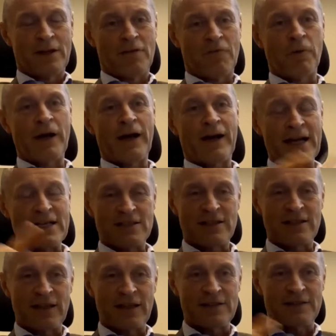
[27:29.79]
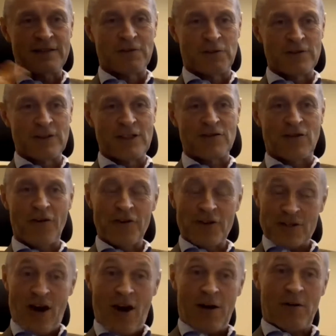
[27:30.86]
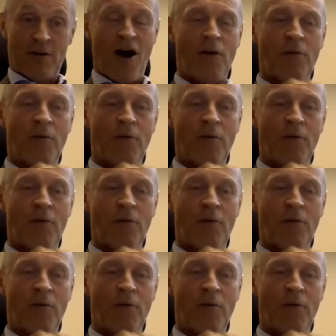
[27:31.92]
Whereas all these others are